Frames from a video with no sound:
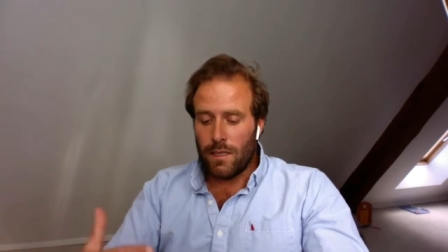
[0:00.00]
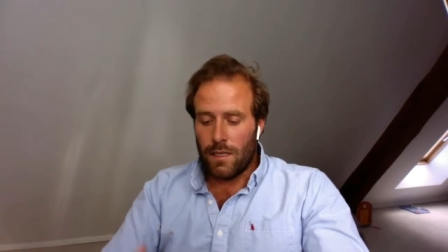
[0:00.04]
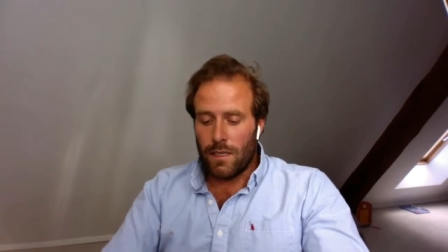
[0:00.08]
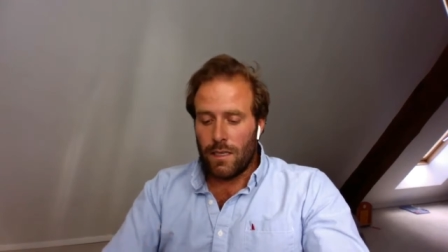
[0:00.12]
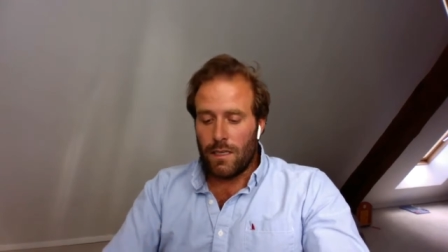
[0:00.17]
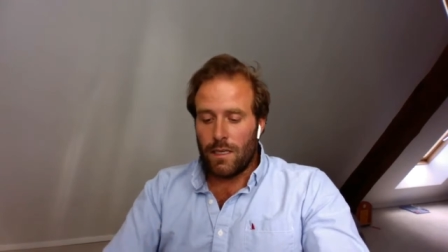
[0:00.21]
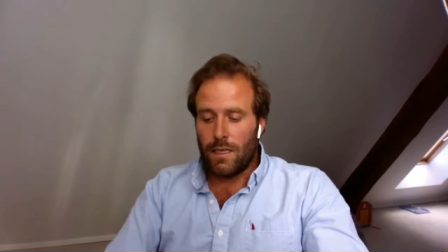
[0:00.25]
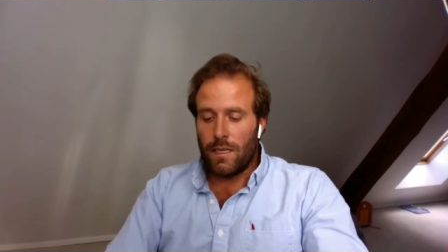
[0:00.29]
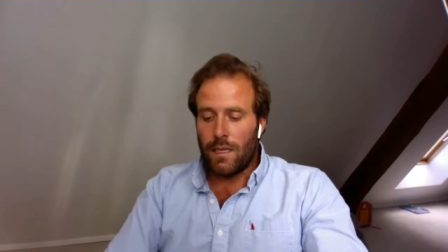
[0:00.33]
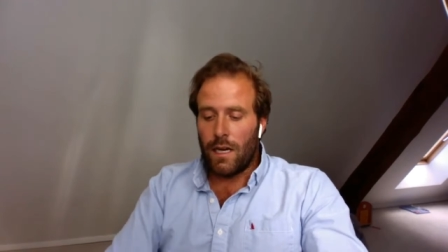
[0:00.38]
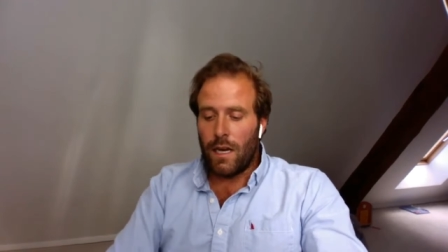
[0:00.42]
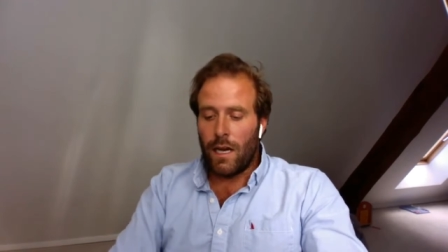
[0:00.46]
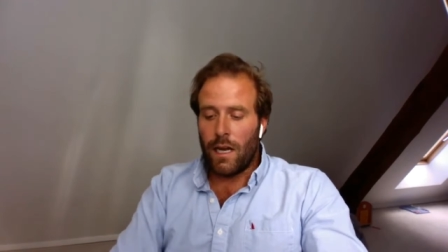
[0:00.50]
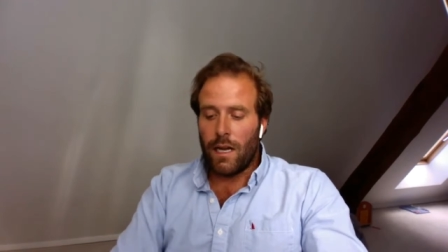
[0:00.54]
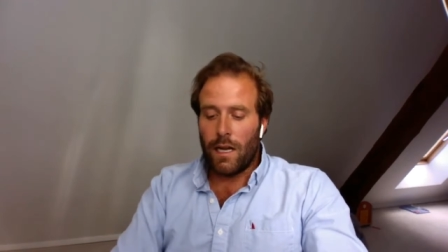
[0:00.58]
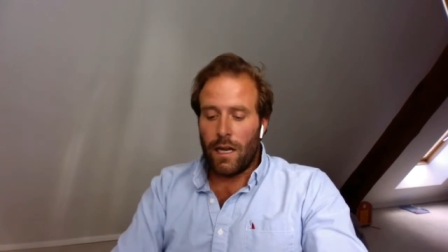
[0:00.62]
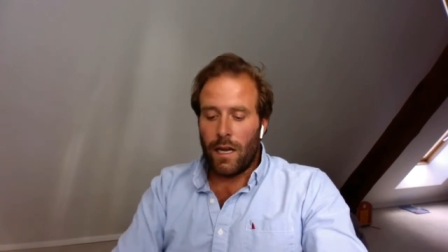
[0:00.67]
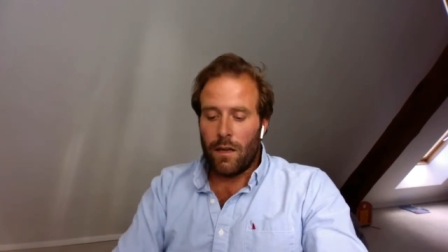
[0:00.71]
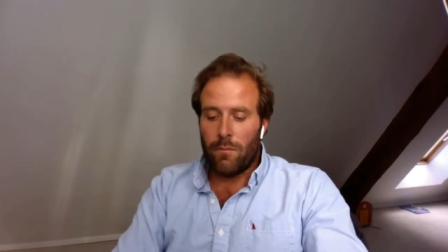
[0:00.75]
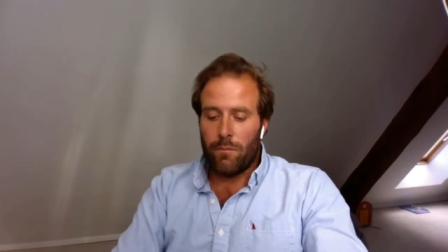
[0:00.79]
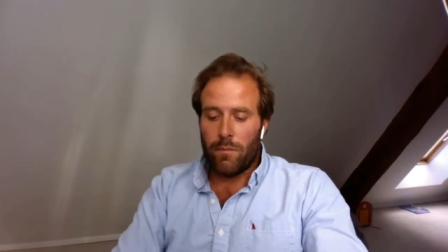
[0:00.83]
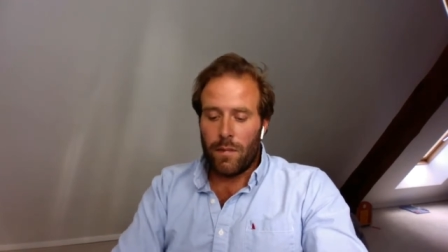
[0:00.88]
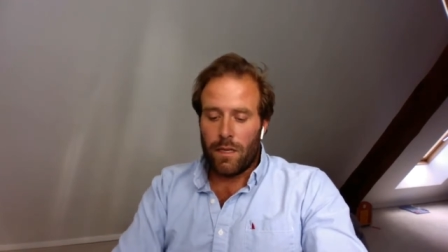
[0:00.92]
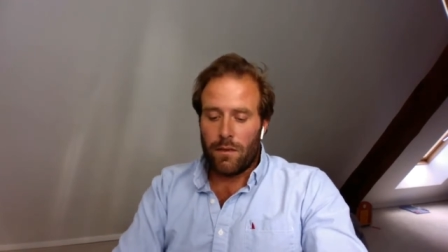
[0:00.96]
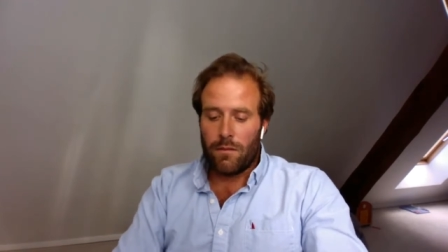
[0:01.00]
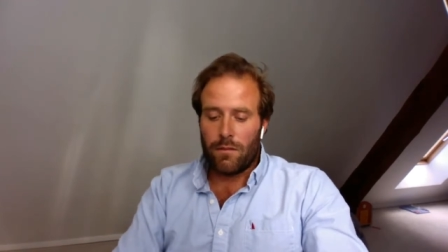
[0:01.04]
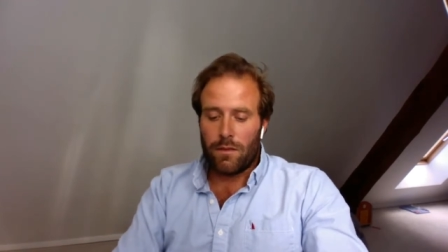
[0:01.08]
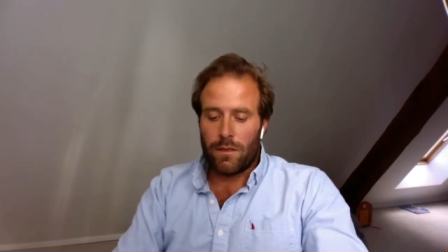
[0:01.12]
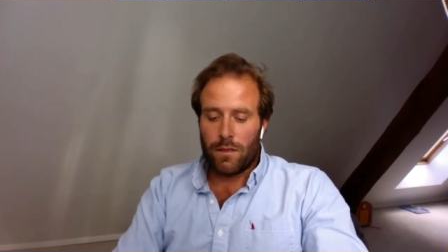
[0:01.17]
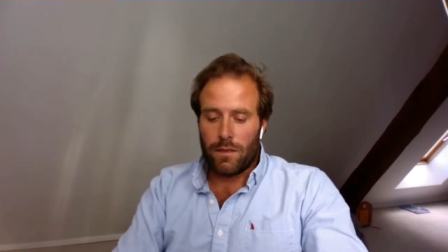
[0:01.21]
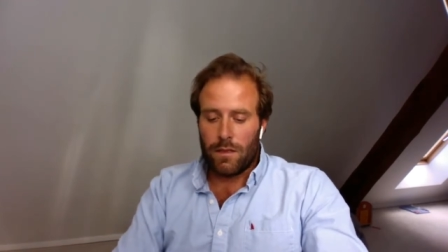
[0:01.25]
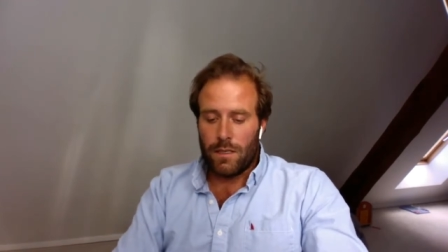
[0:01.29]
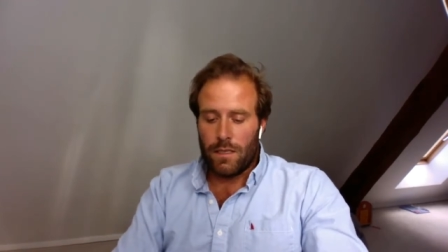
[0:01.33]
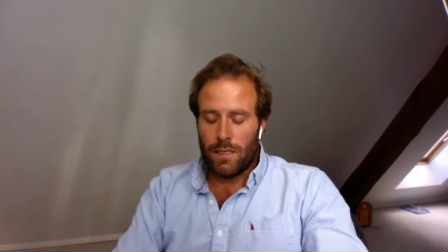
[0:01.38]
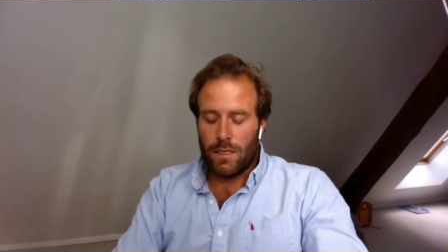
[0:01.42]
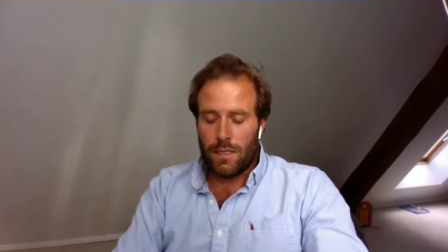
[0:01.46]
I met
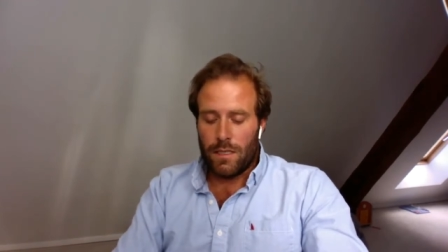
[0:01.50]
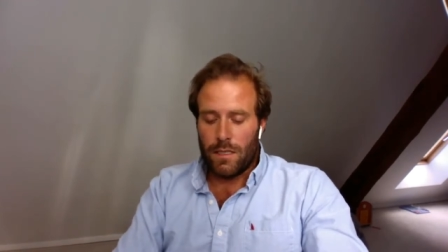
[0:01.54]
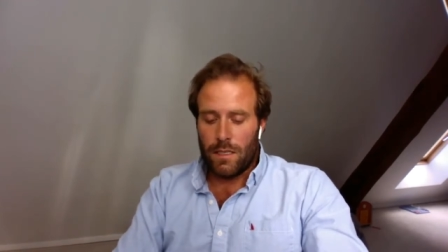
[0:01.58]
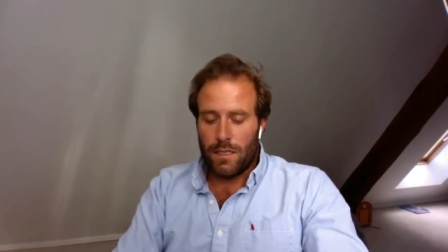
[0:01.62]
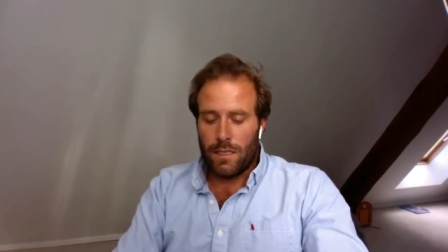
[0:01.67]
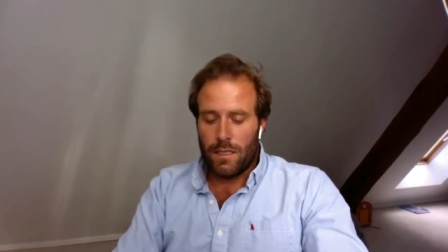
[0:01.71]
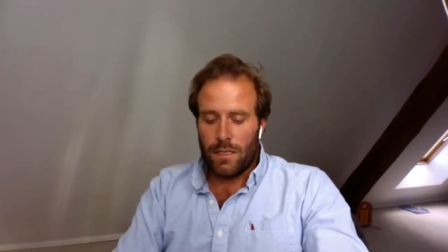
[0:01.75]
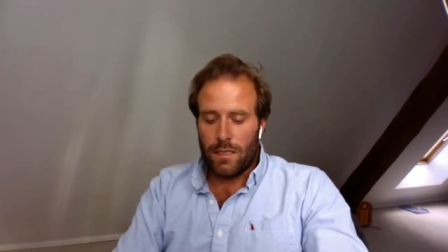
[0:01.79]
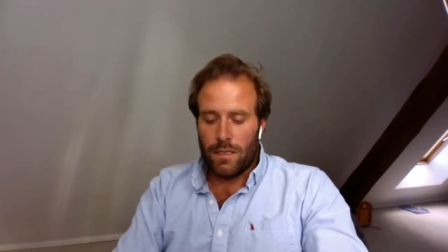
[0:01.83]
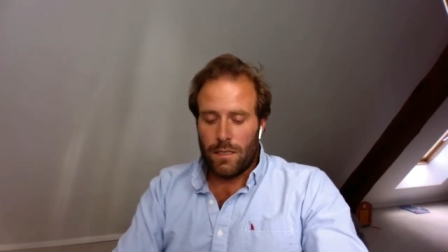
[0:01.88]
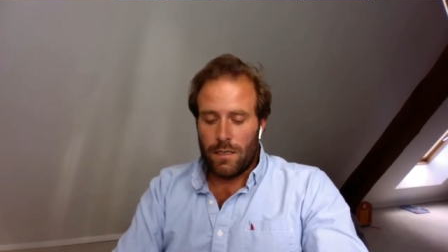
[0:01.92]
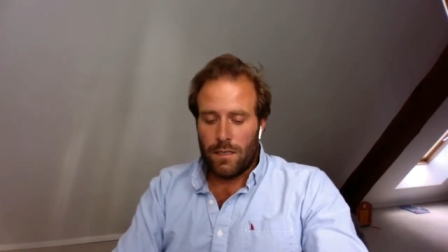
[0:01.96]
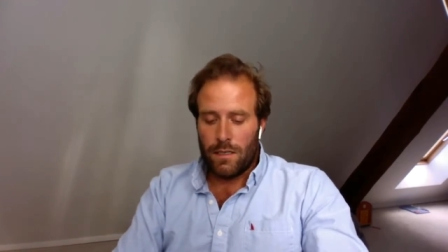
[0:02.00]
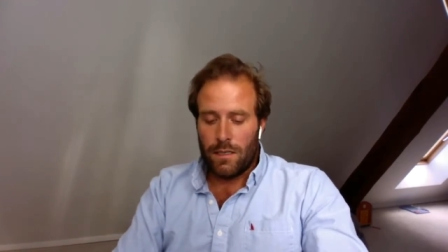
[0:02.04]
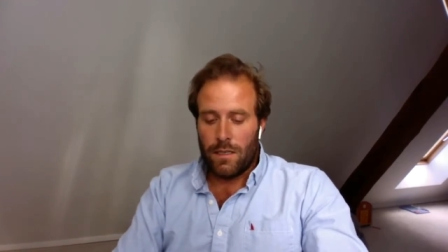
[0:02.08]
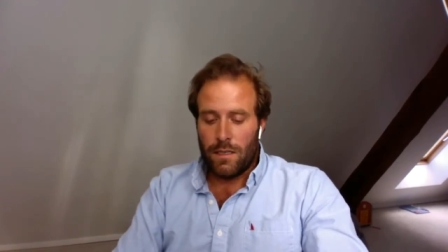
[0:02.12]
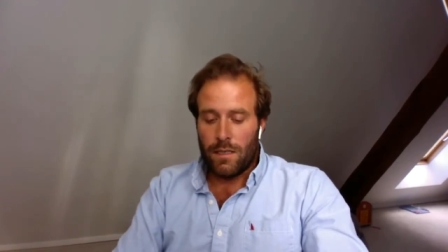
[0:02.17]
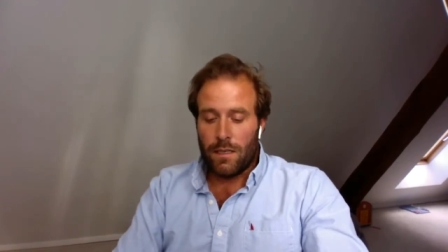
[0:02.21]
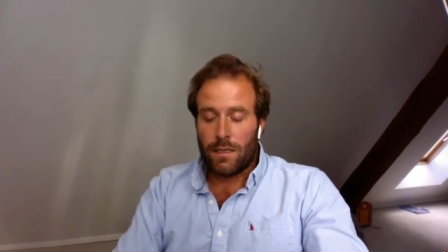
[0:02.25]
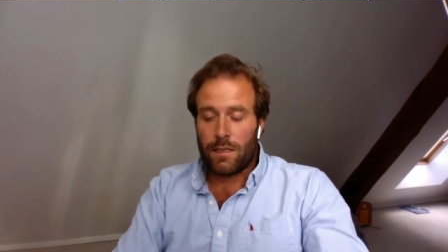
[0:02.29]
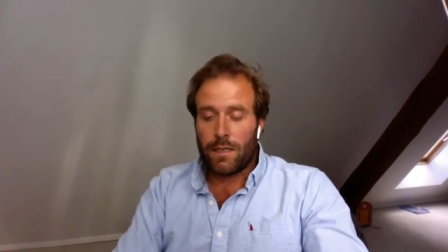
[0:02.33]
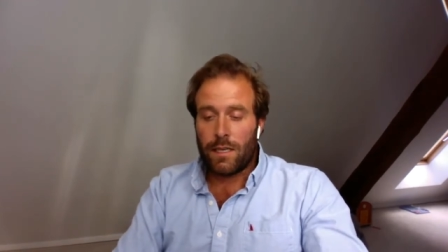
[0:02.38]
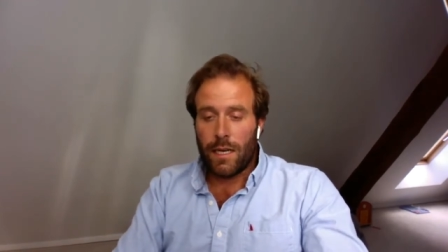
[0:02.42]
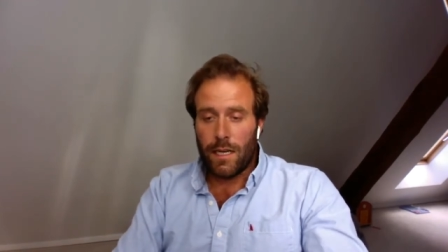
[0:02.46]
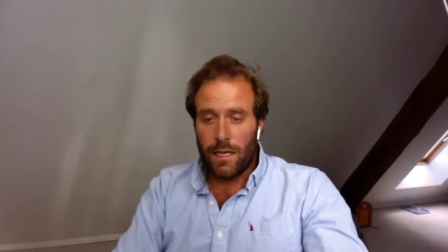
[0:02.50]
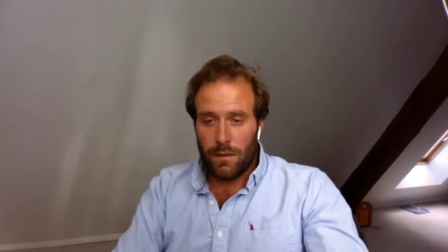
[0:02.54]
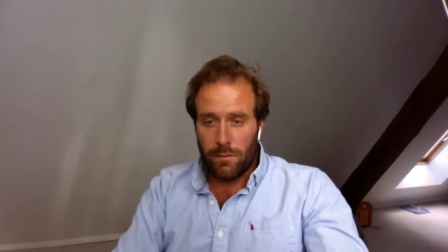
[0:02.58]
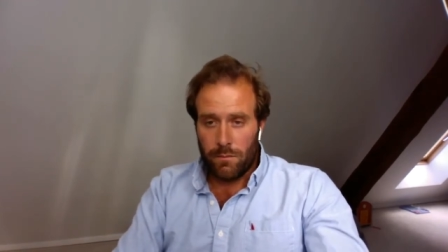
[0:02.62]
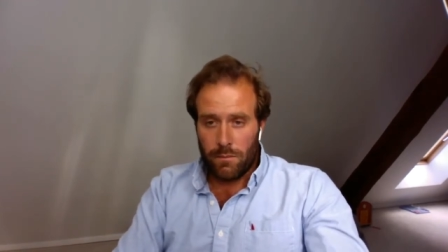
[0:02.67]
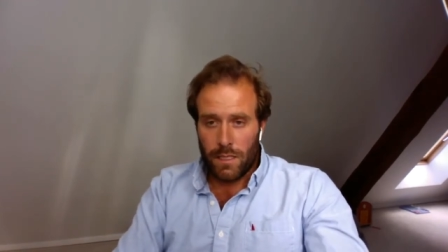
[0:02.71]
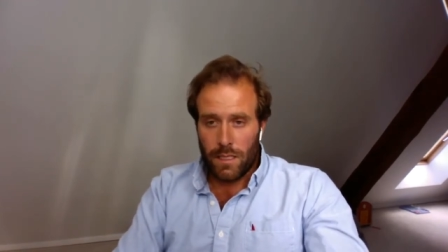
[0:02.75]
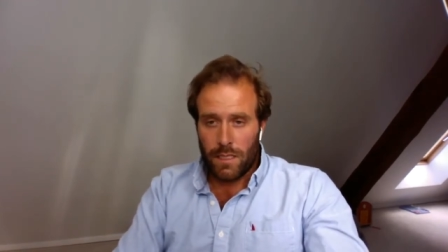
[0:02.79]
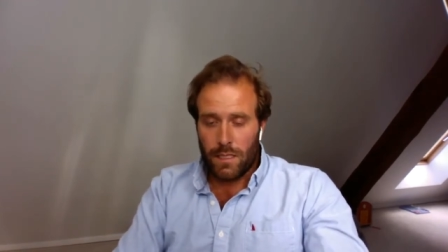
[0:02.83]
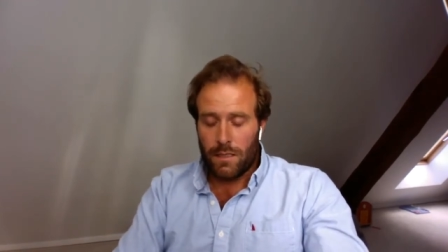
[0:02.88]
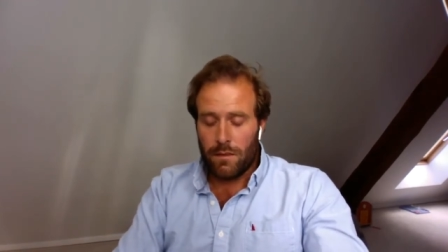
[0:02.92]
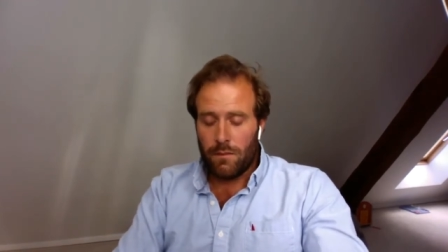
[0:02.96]
Kai,
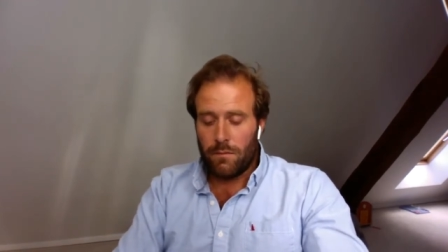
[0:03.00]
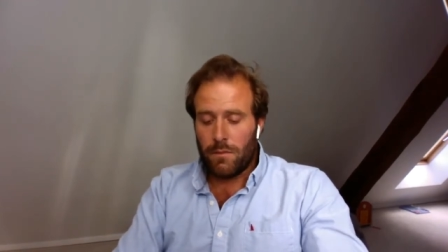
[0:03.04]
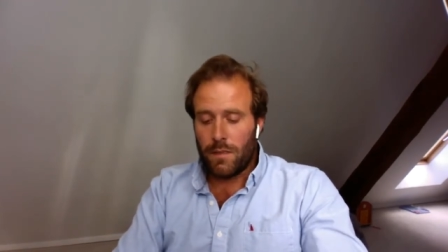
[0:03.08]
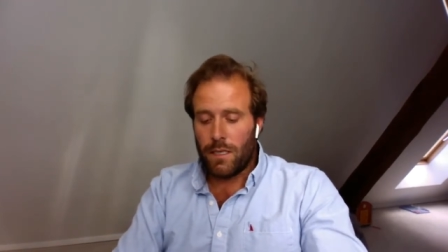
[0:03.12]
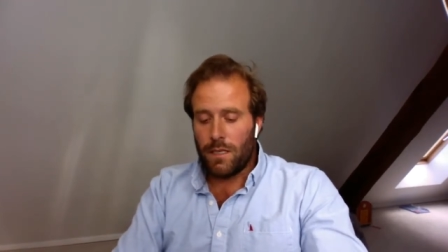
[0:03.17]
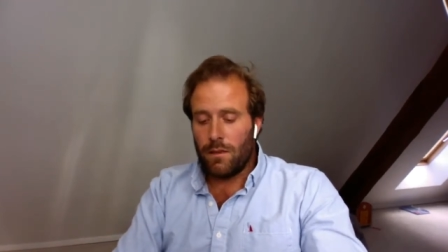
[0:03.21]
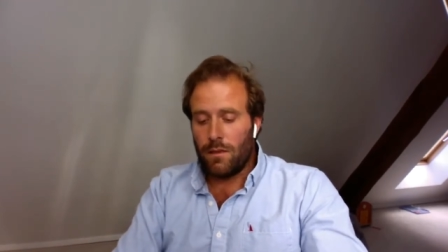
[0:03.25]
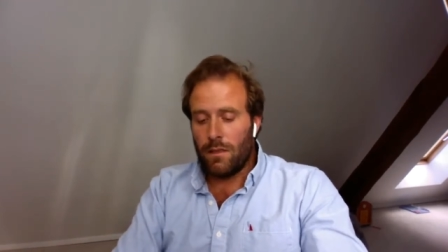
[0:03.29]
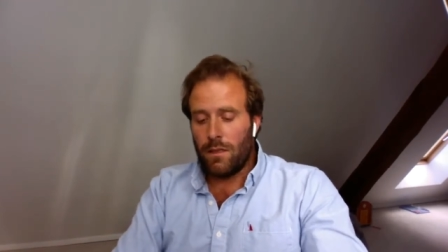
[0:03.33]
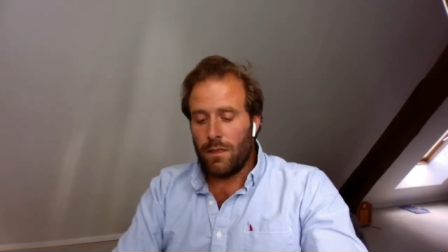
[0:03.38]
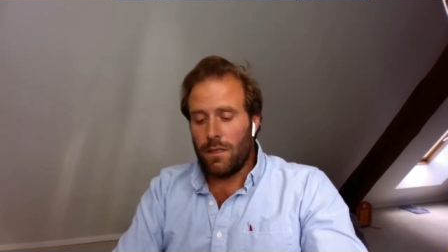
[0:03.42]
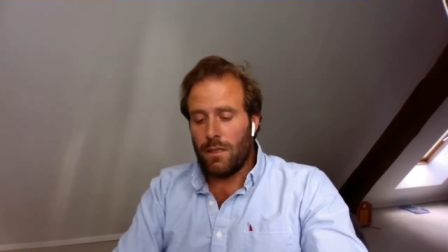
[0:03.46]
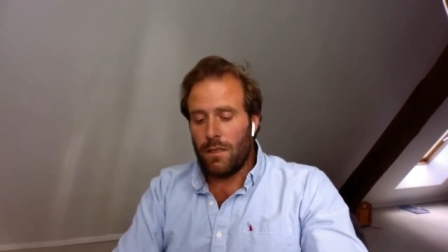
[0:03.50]
my